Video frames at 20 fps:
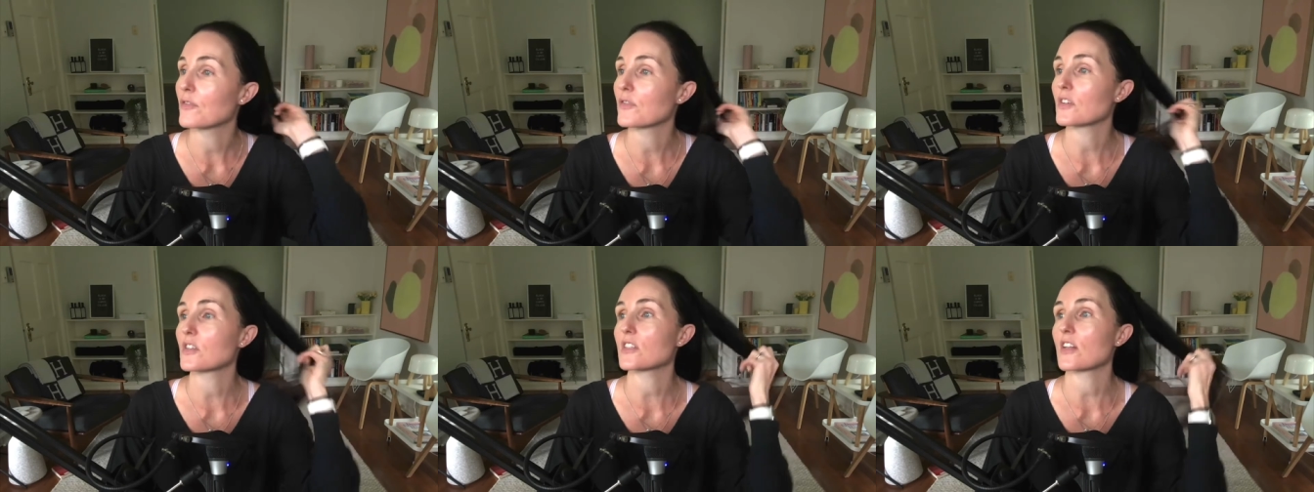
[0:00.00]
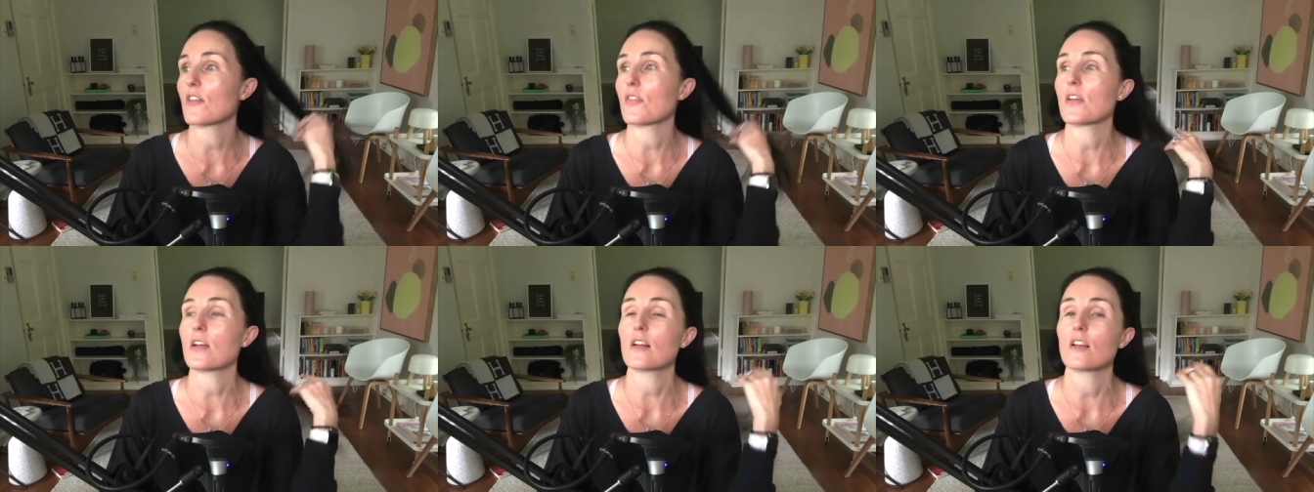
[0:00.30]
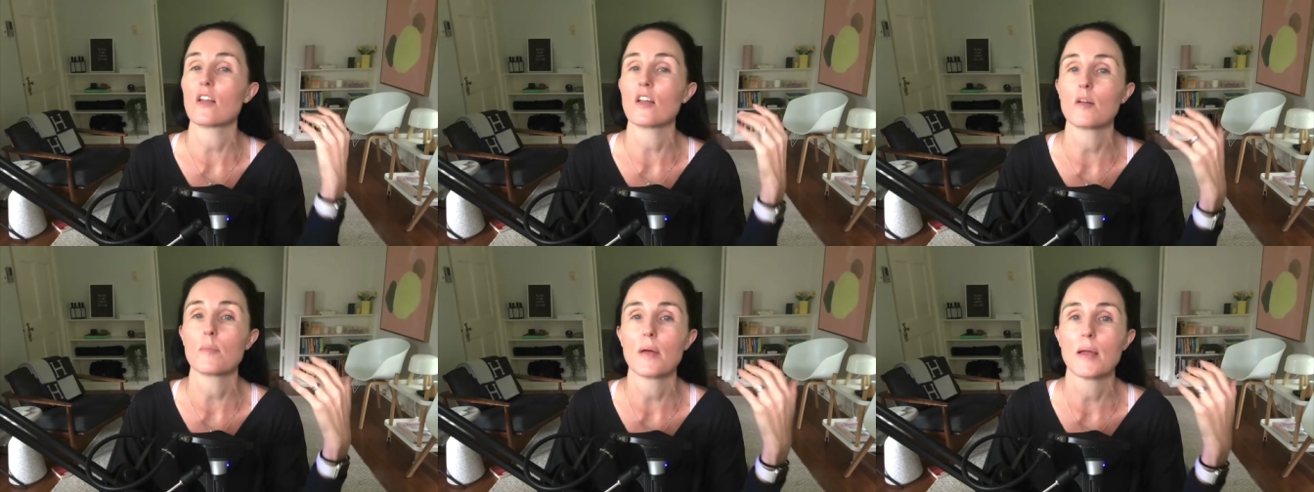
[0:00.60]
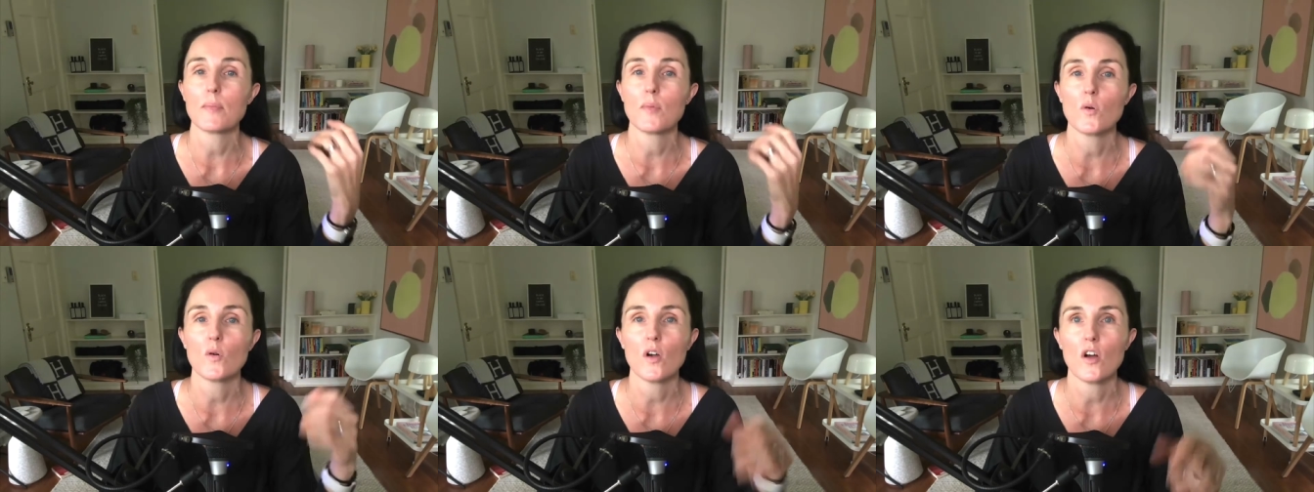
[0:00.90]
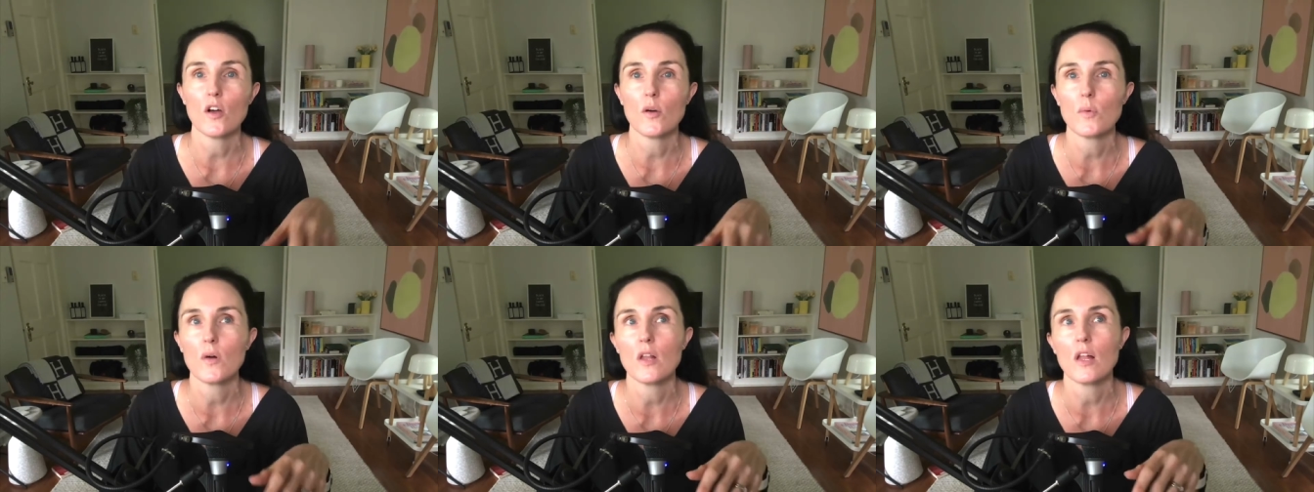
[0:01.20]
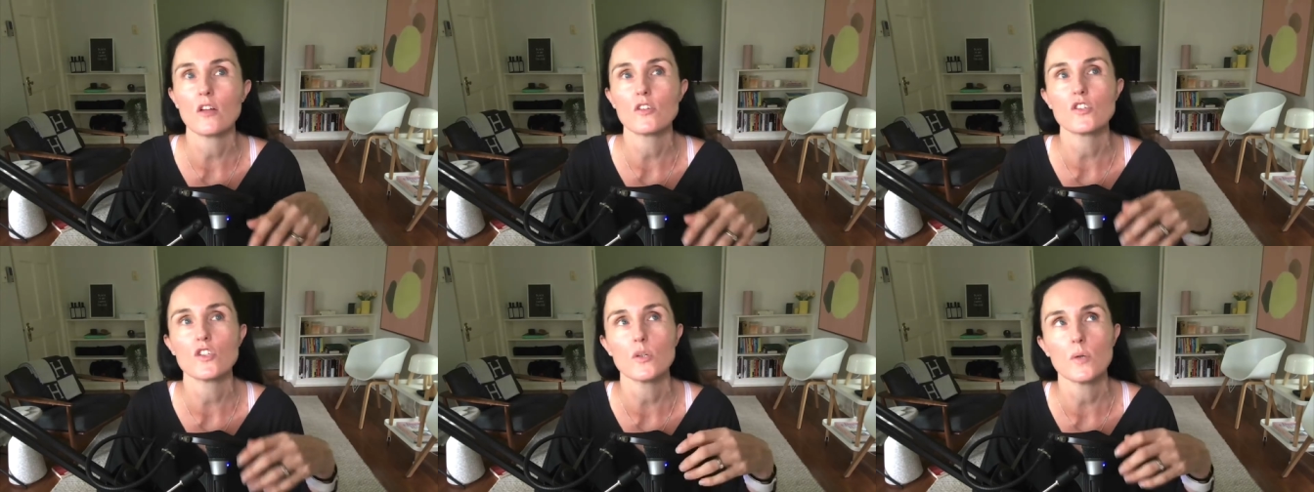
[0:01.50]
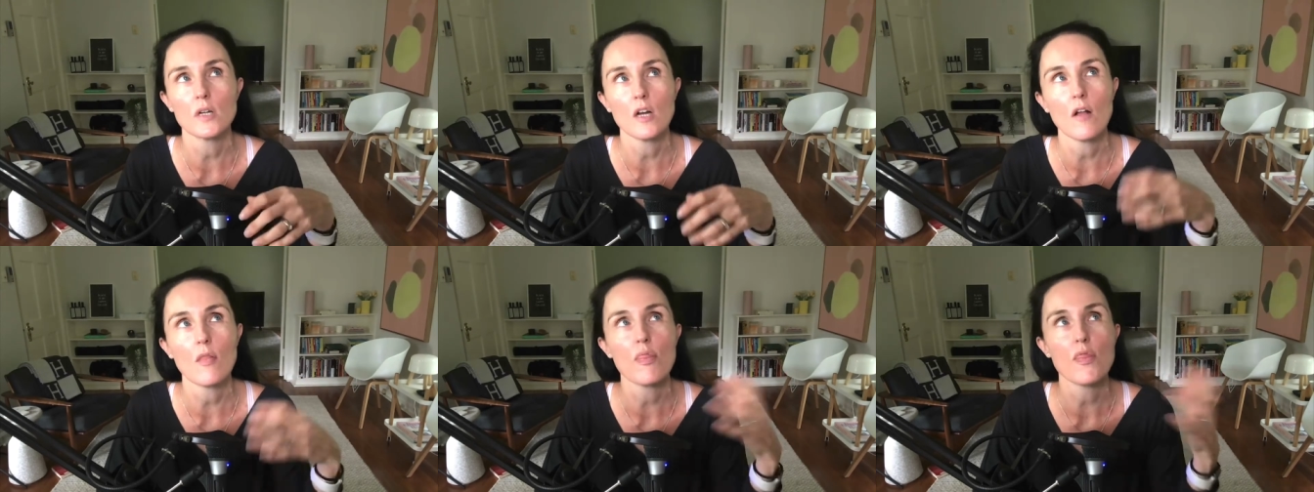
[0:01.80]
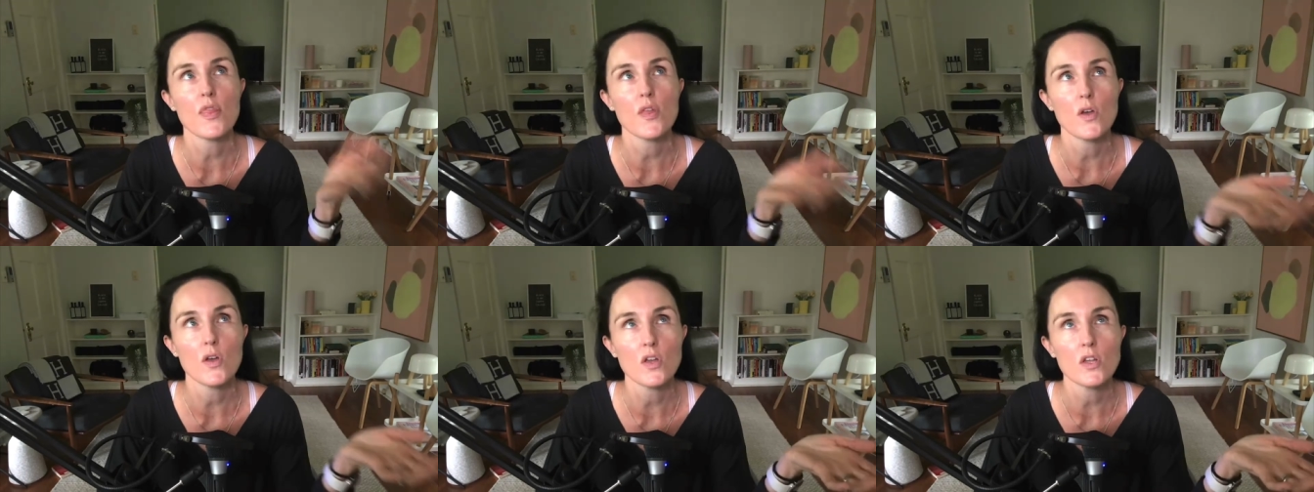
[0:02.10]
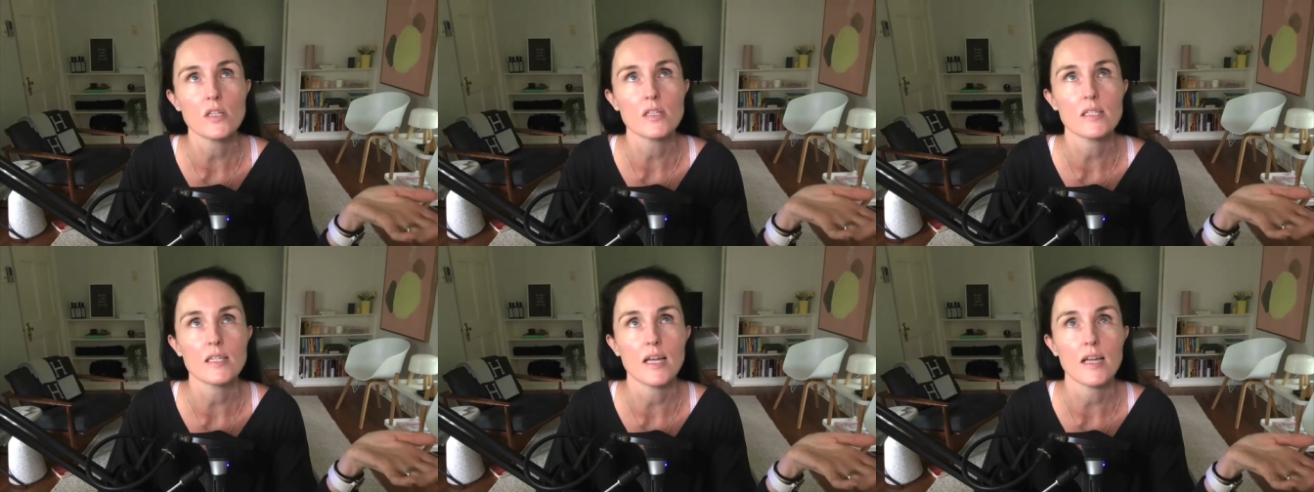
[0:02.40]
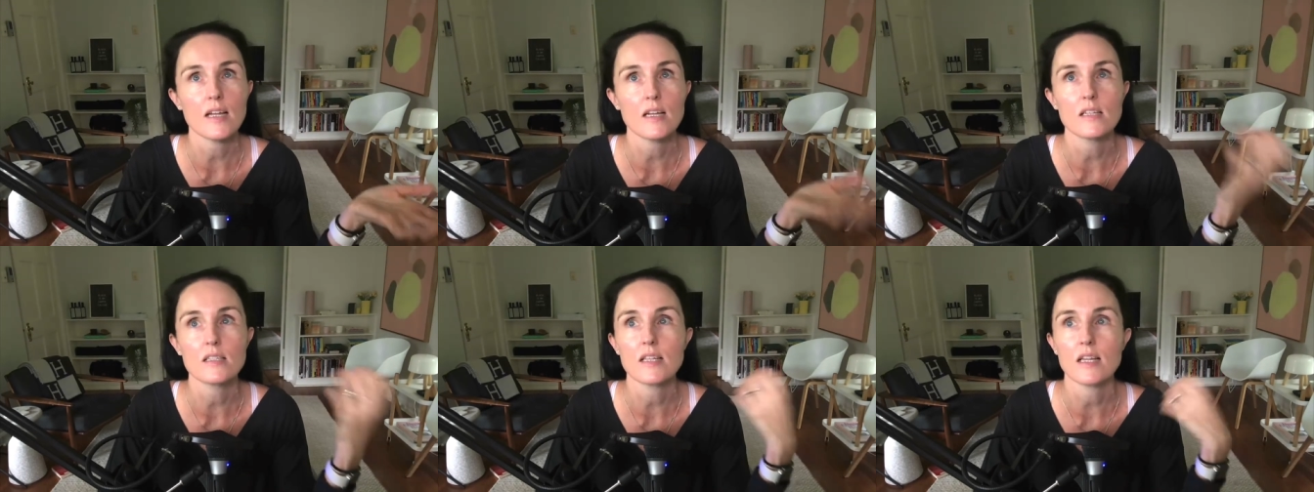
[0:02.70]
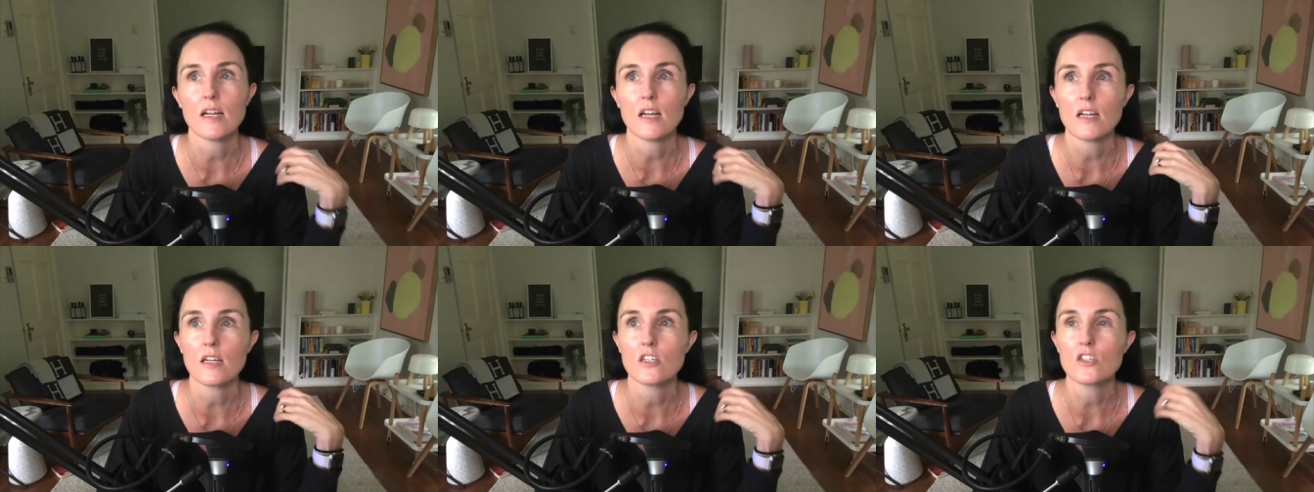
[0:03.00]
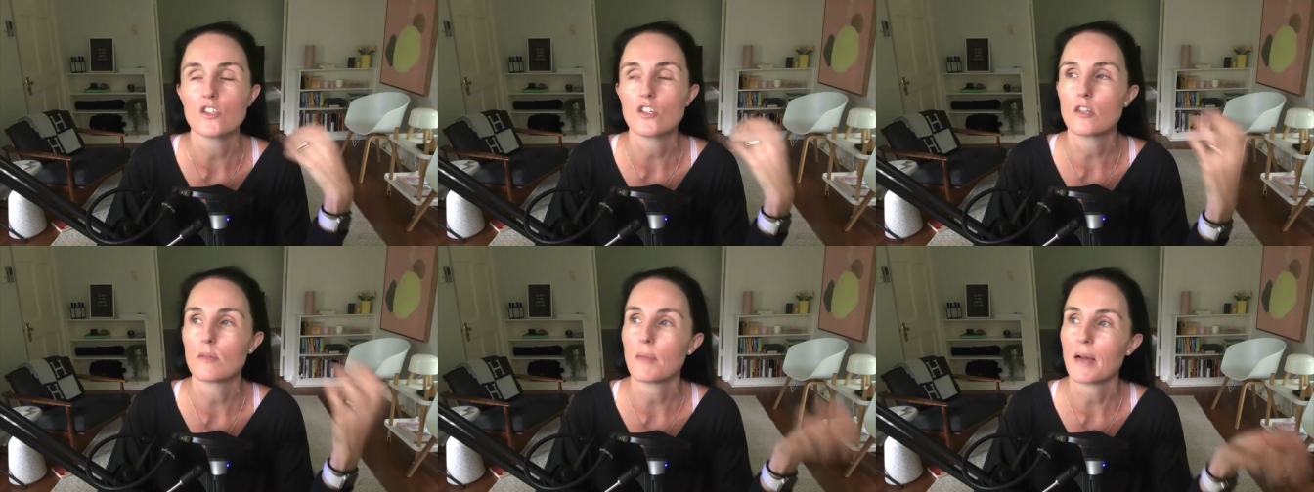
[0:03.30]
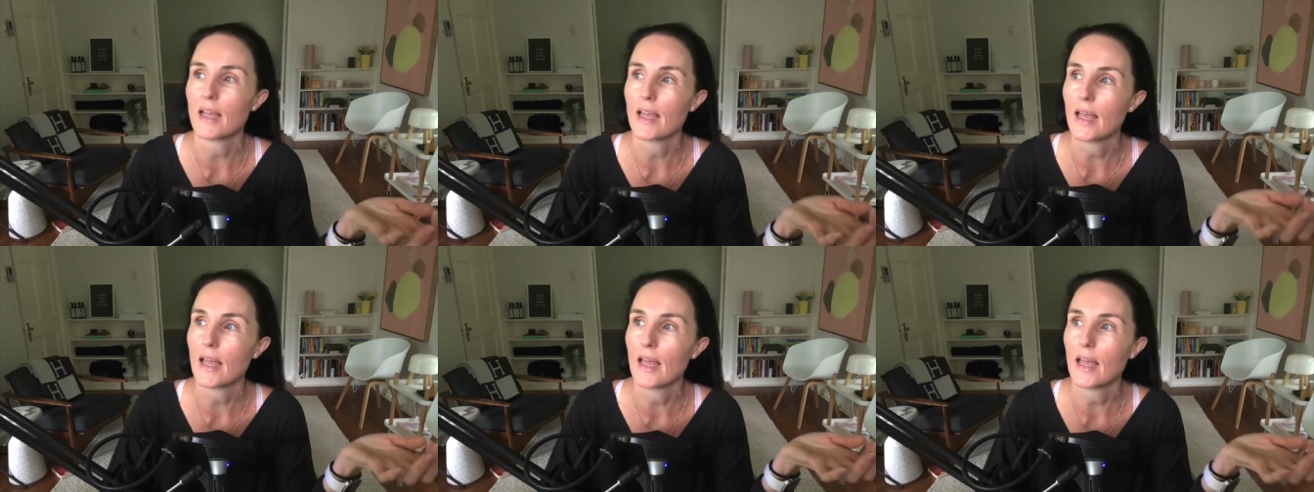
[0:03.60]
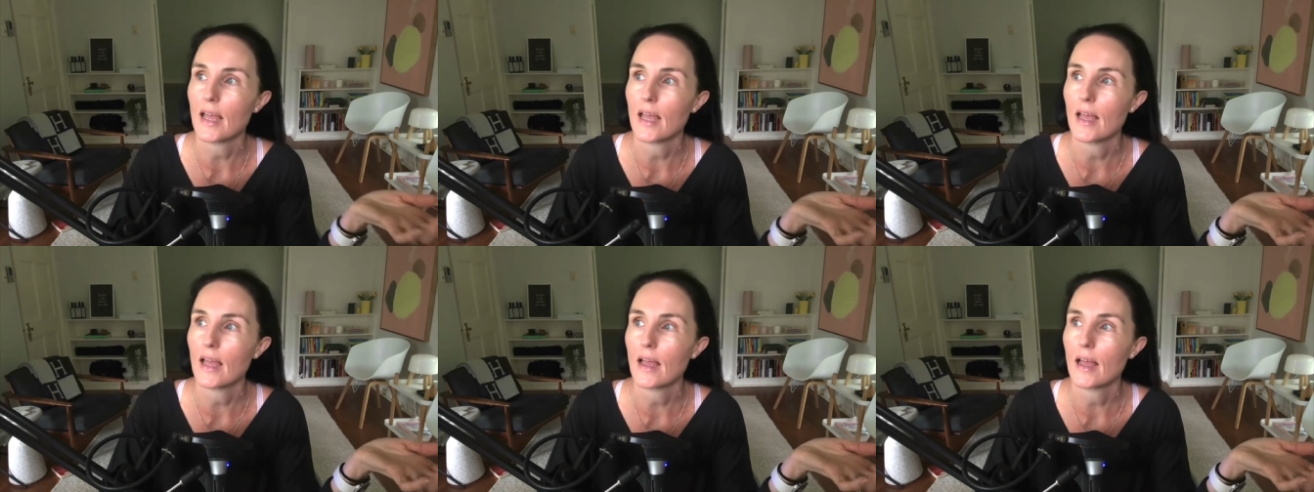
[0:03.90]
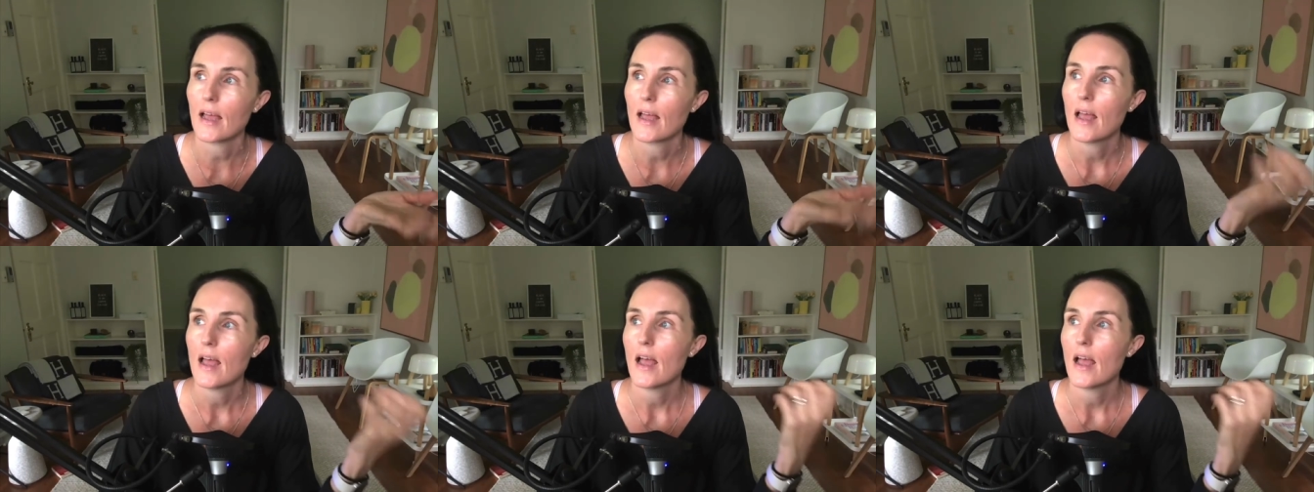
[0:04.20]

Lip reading: because I think a lot of people go, well, I'll do it on Thursday because then I can do my hair